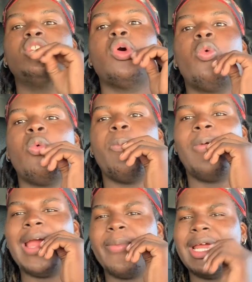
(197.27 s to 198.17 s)
so
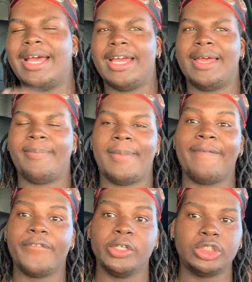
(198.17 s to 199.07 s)
right when my
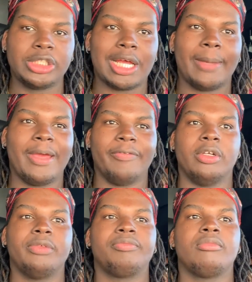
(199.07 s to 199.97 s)
first job ever